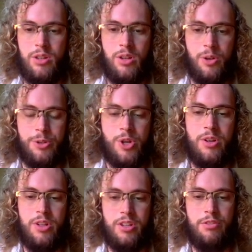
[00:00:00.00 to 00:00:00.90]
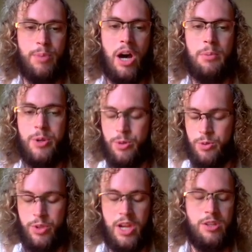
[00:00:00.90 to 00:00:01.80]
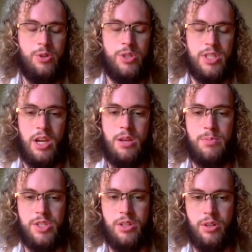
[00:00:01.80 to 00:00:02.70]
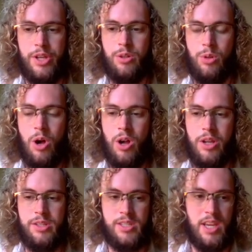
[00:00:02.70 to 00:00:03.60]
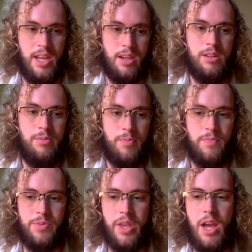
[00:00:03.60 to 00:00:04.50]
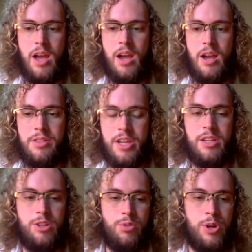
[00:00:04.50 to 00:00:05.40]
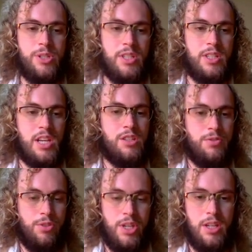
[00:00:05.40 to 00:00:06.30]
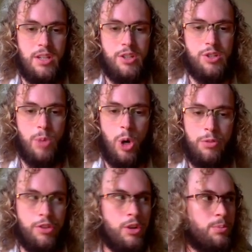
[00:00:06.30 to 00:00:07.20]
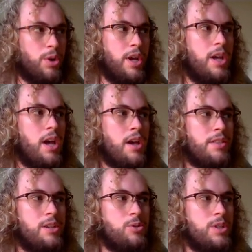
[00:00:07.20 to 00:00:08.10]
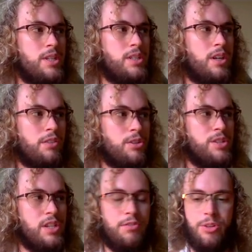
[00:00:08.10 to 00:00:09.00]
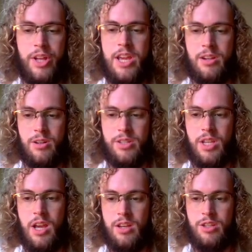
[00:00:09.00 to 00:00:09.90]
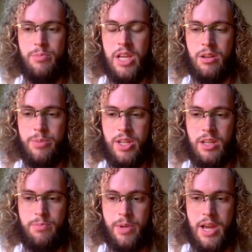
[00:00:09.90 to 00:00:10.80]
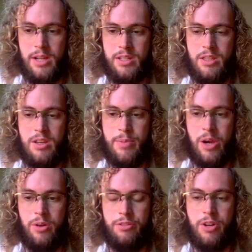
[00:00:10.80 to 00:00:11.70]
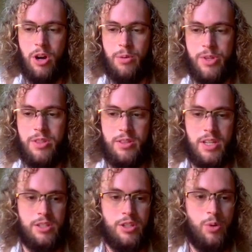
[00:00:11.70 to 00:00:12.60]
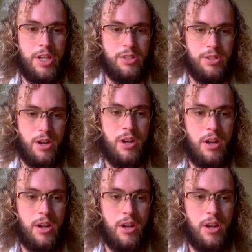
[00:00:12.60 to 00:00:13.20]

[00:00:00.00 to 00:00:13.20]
alternative popular land use types, like lawns, can. They can grow successfully in a small footprint. They don't need to cover several acres to make a big impact on the amount of carbon that they sequester.